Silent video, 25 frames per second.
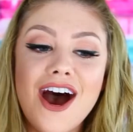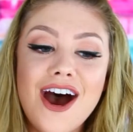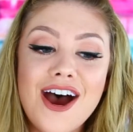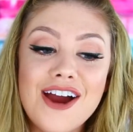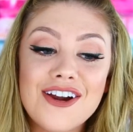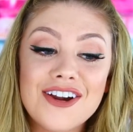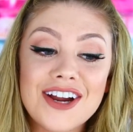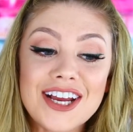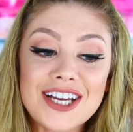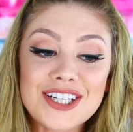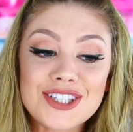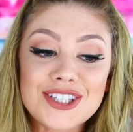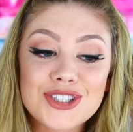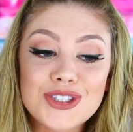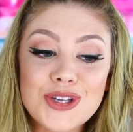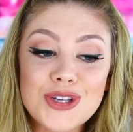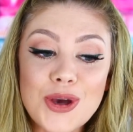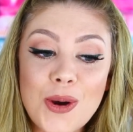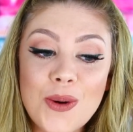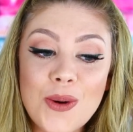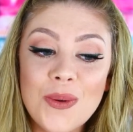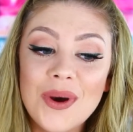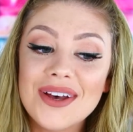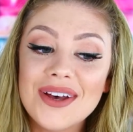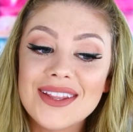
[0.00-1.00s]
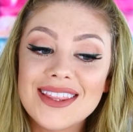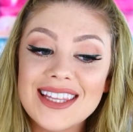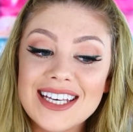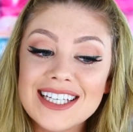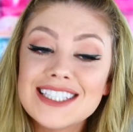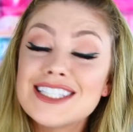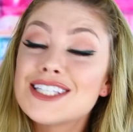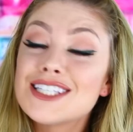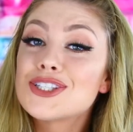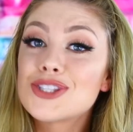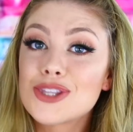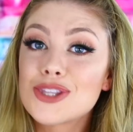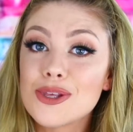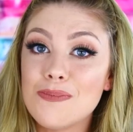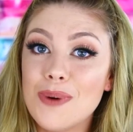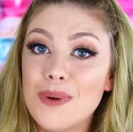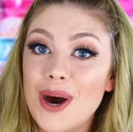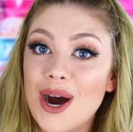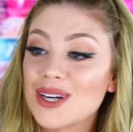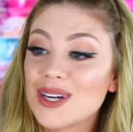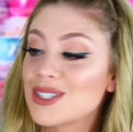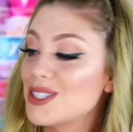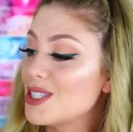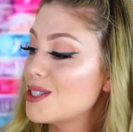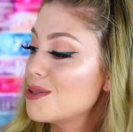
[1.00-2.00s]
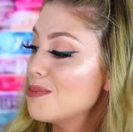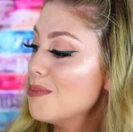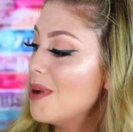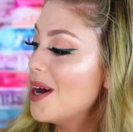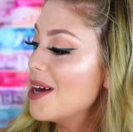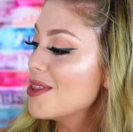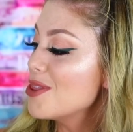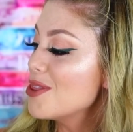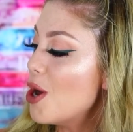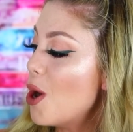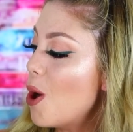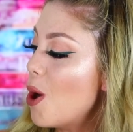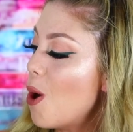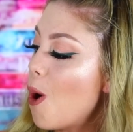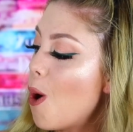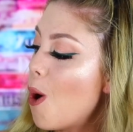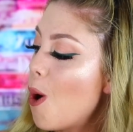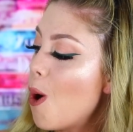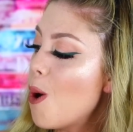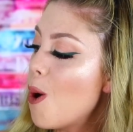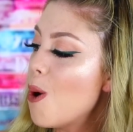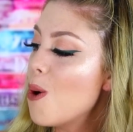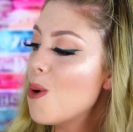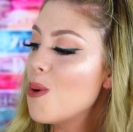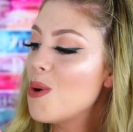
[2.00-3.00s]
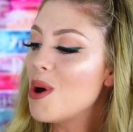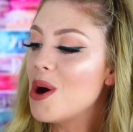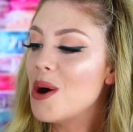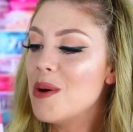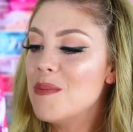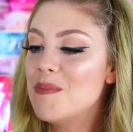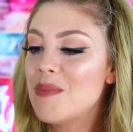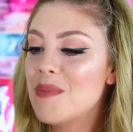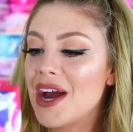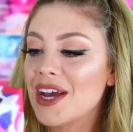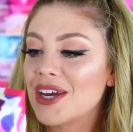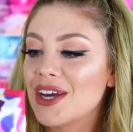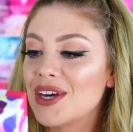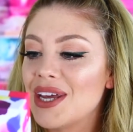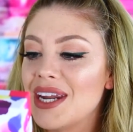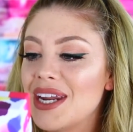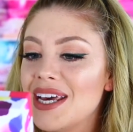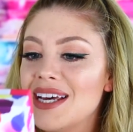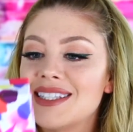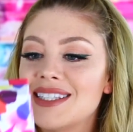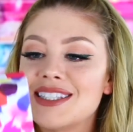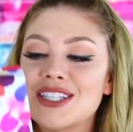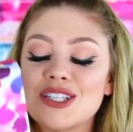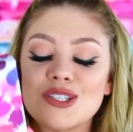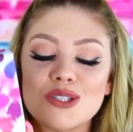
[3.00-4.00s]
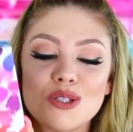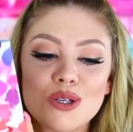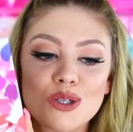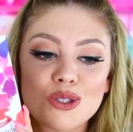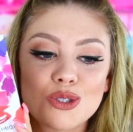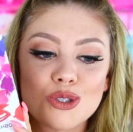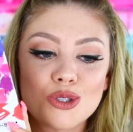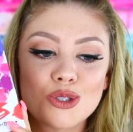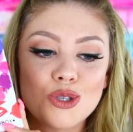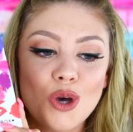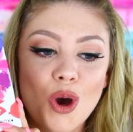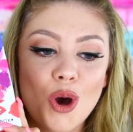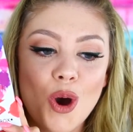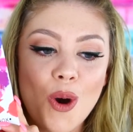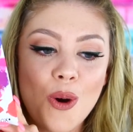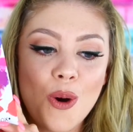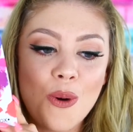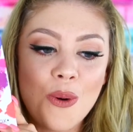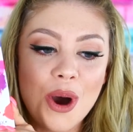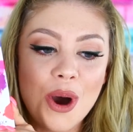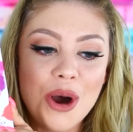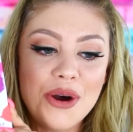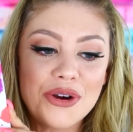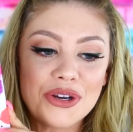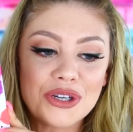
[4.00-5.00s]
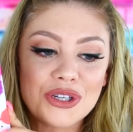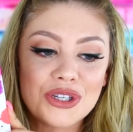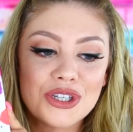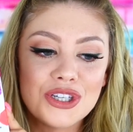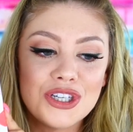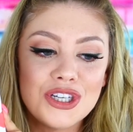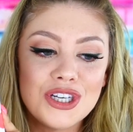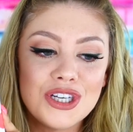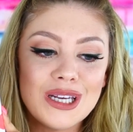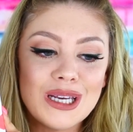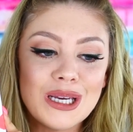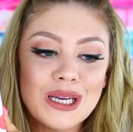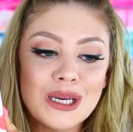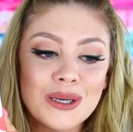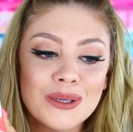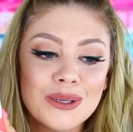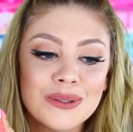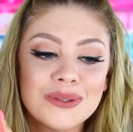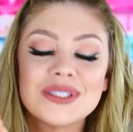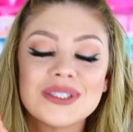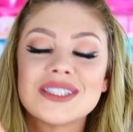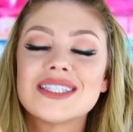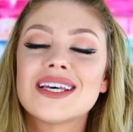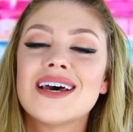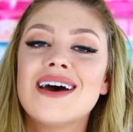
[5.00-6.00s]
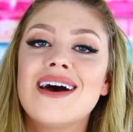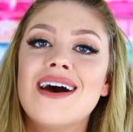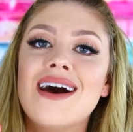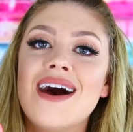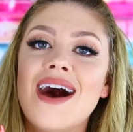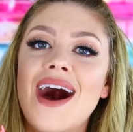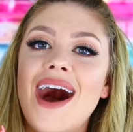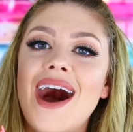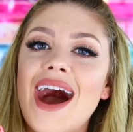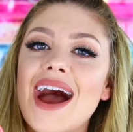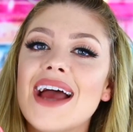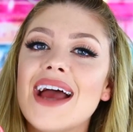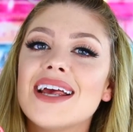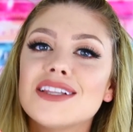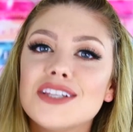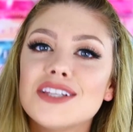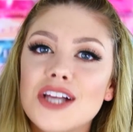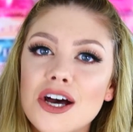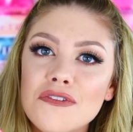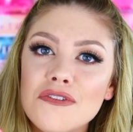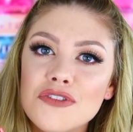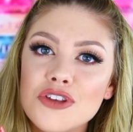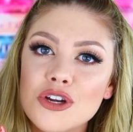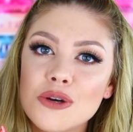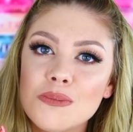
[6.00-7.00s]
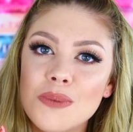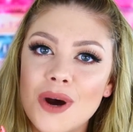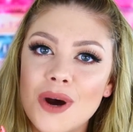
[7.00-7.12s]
All right, so this is the box this month. Oh my goodness, this looks so cute. I love their